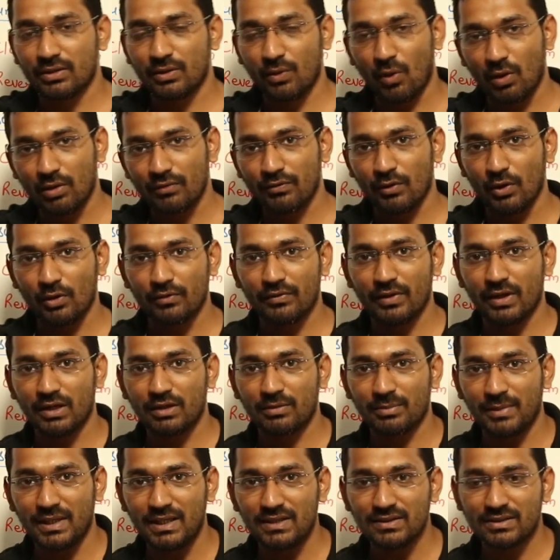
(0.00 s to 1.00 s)
Non-flow
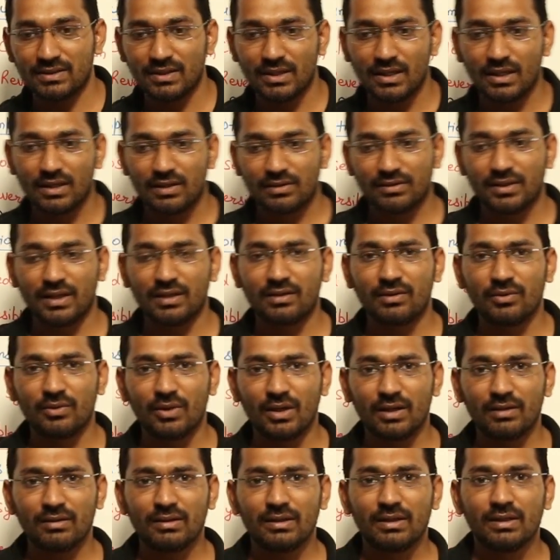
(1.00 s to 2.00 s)
work means that
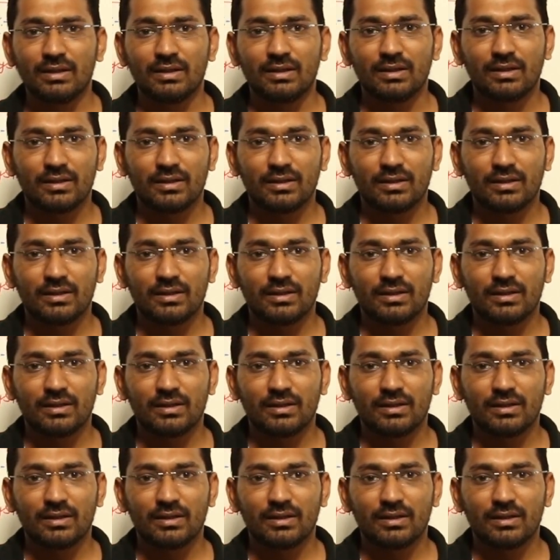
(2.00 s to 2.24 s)
your